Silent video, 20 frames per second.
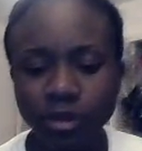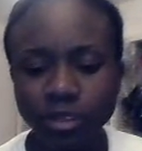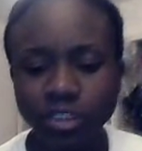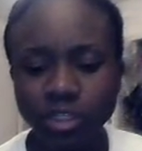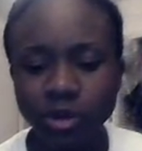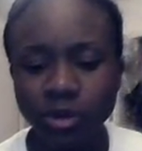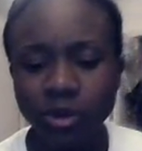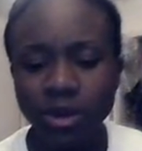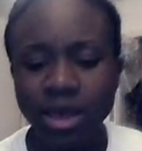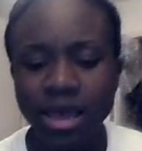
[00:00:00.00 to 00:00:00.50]

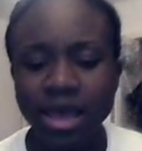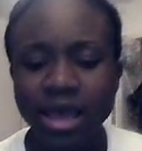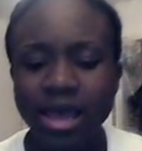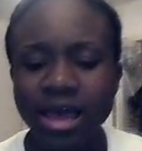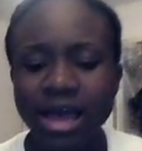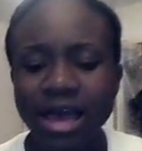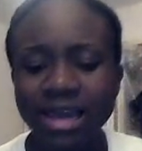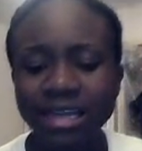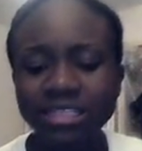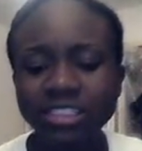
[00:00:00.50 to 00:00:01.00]
So
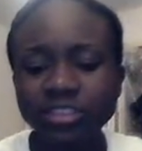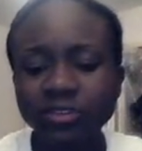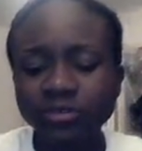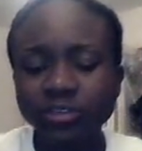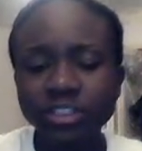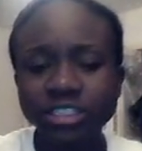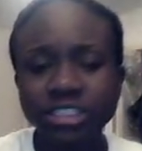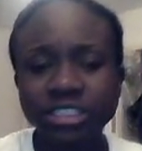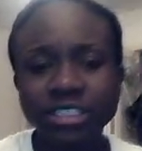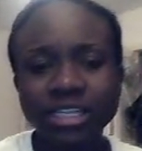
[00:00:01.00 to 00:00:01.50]
I guess the
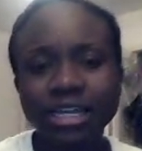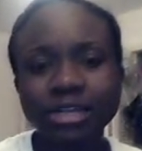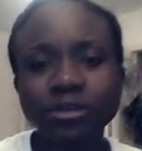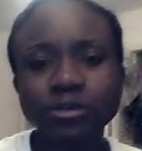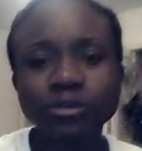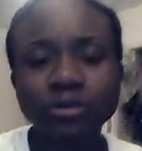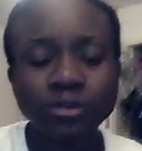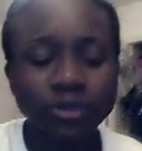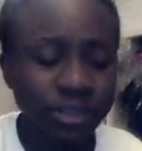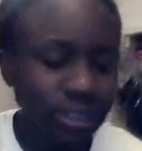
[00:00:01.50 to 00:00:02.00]
first thing that I
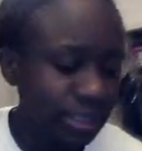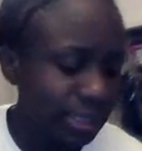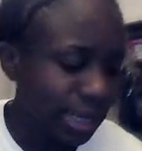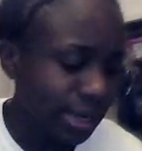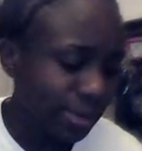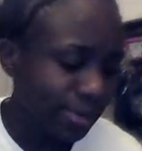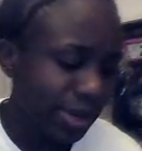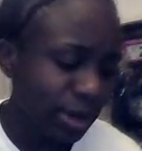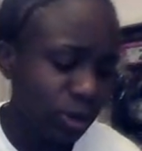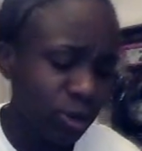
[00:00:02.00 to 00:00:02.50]
don't really
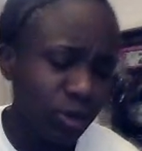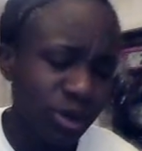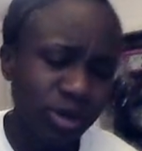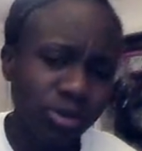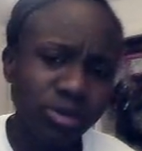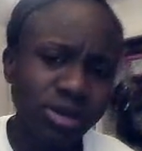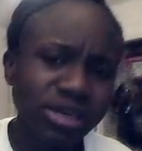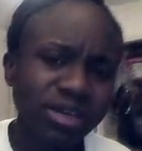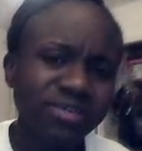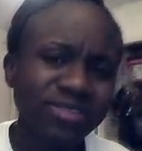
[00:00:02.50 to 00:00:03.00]
like about
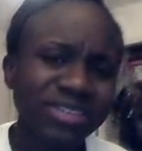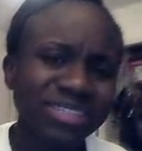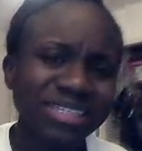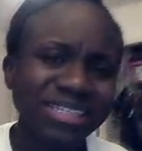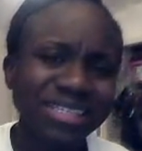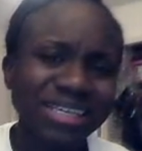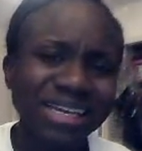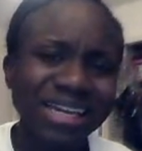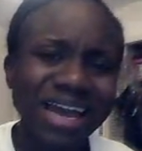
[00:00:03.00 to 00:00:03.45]
Quickweave is it